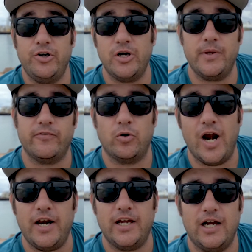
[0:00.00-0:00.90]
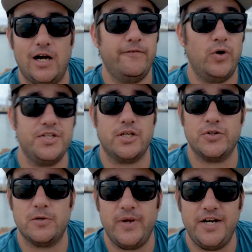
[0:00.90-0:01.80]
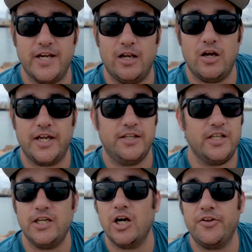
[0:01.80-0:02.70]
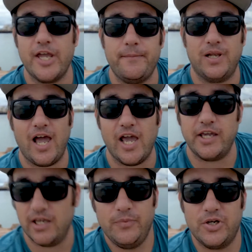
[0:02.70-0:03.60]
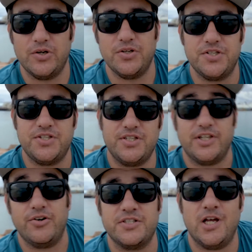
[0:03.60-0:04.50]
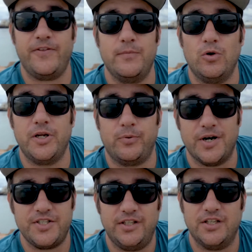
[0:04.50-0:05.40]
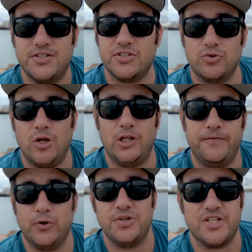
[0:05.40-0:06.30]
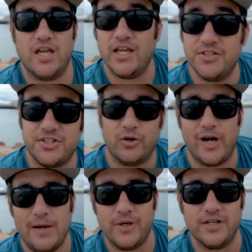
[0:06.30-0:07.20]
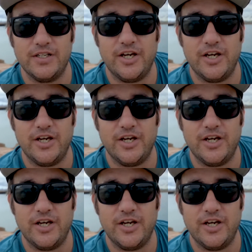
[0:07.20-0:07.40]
you're in a bit of a rut, avoid social media like the goddamn plague, because there is nothing more depressing than scrolling through, say, Instagram and,